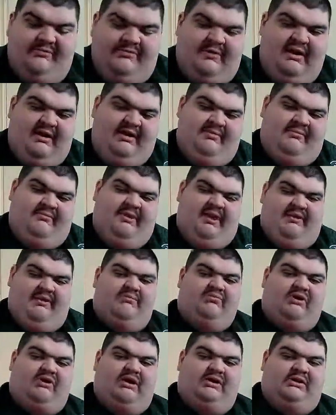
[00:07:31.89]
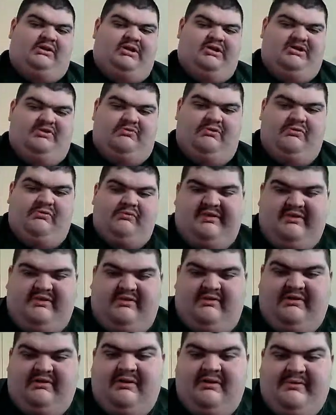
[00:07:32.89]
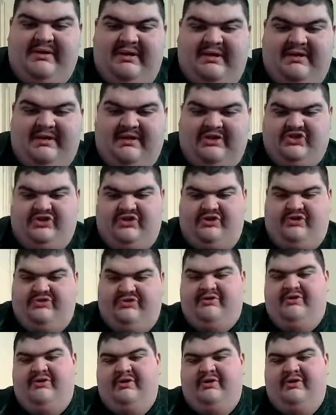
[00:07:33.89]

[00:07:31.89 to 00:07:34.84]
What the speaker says: and maybe Brock Lesnar will return to WWE next year